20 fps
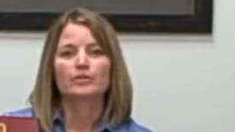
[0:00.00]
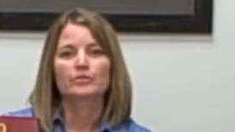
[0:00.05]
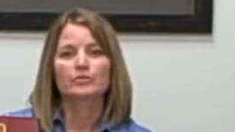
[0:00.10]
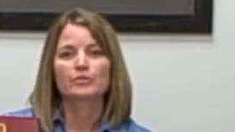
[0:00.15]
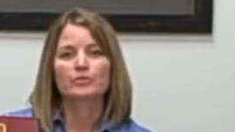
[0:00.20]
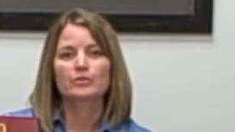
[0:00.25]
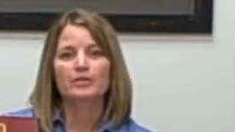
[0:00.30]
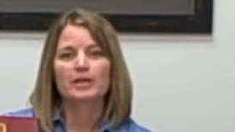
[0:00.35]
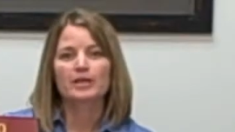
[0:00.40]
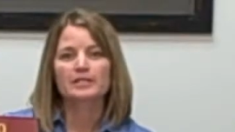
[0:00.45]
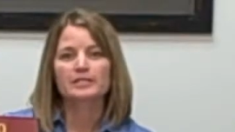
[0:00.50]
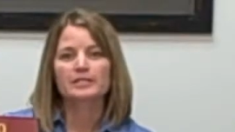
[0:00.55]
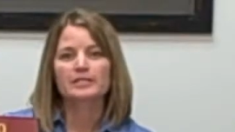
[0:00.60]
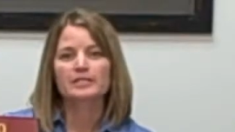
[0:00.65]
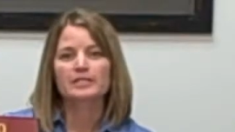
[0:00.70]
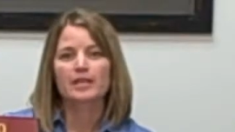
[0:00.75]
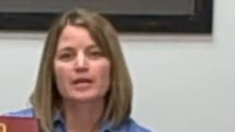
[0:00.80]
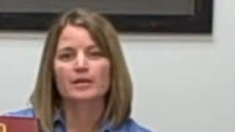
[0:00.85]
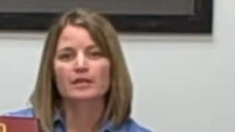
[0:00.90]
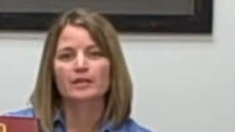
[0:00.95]
The
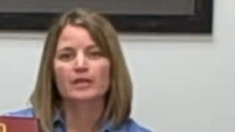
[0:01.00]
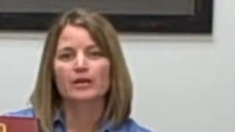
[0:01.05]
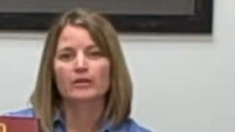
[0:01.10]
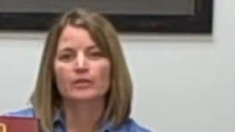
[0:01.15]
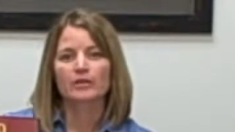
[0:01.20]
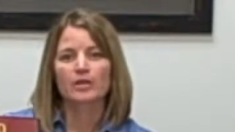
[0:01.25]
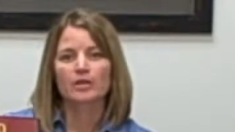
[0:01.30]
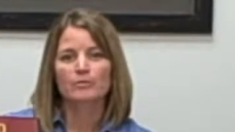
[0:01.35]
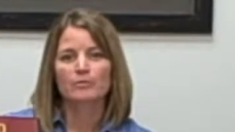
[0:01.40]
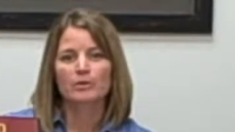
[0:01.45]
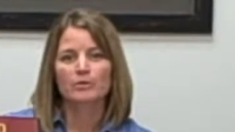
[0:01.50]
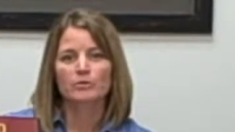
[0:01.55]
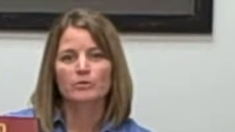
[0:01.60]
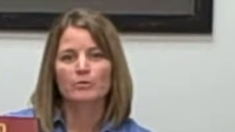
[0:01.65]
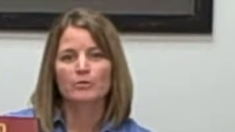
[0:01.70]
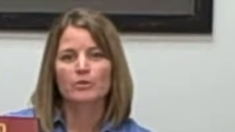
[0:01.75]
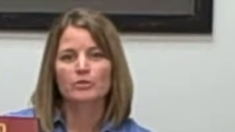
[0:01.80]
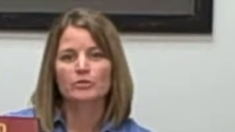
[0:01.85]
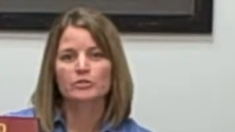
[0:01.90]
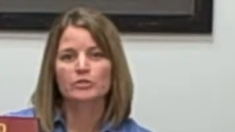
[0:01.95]
2010 Healthcare
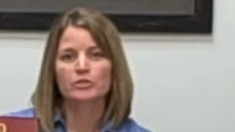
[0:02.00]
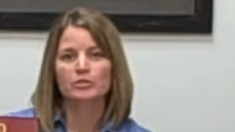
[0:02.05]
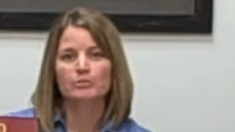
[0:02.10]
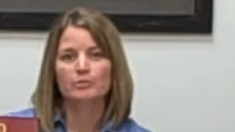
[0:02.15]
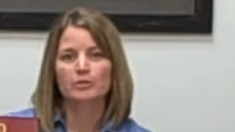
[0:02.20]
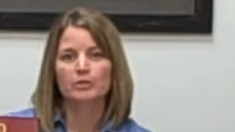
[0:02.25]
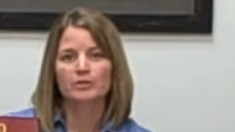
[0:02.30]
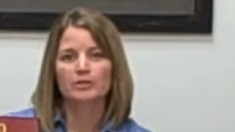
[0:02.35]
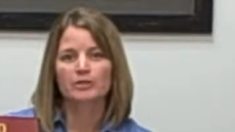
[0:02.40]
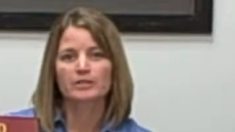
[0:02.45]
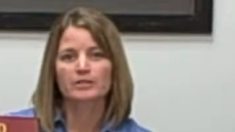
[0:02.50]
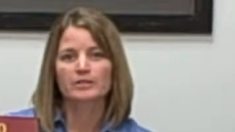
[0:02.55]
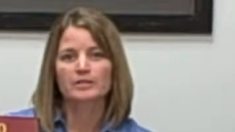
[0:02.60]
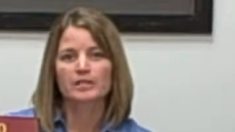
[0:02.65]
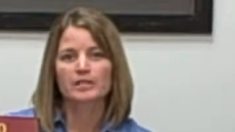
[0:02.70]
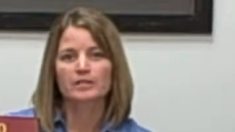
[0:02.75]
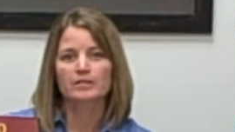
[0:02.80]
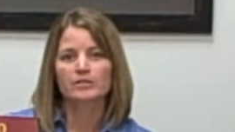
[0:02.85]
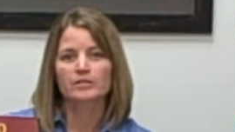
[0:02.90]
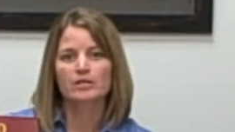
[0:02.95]
Benchmarks Yearbook
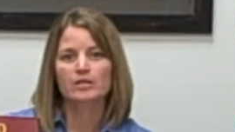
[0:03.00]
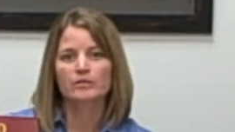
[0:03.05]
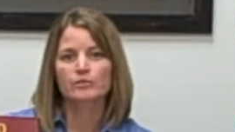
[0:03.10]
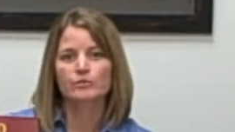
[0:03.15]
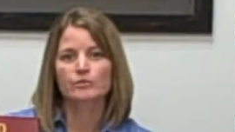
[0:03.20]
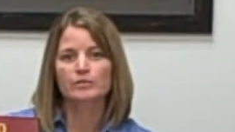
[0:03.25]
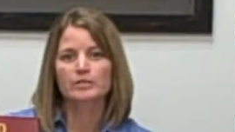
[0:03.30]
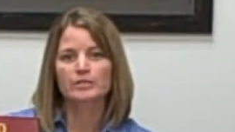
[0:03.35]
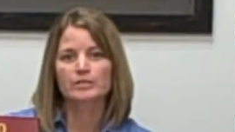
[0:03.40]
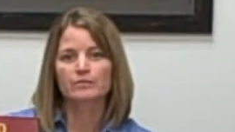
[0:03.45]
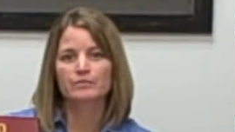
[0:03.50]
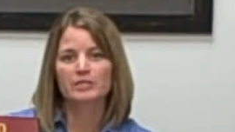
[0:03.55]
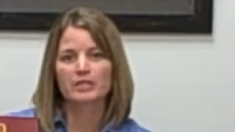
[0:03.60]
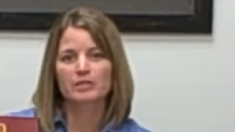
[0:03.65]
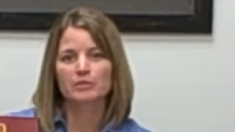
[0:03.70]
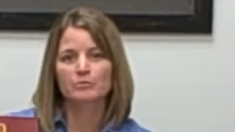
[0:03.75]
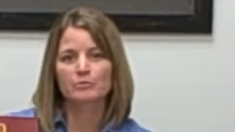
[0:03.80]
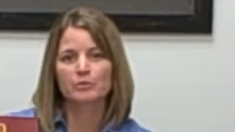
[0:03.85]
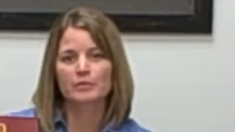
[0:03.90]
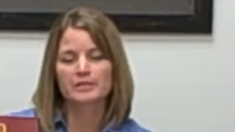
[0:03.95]
contains hundreds of
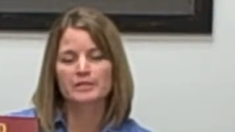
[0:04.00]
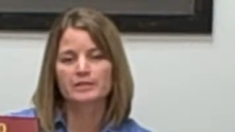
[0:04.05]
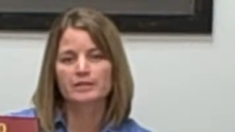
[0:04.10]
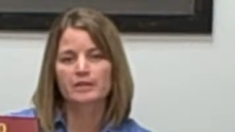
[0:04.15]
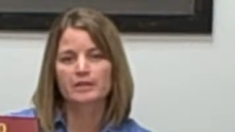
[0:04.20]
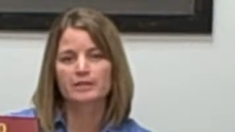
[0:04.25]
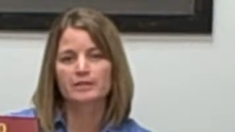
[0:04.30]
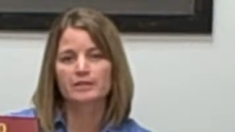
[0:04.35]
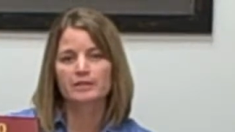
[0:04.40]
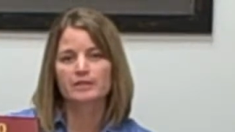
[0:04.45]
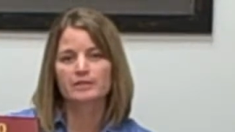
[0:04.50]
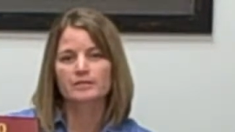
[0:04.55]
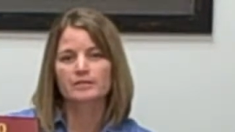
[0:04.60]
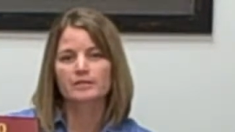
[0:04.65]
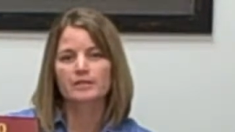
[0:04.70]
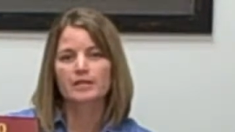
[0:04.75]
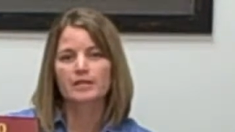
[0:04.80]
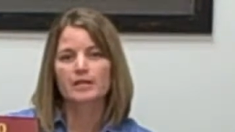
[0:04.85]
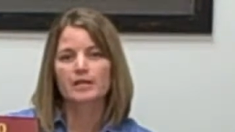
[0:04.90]
data points like this: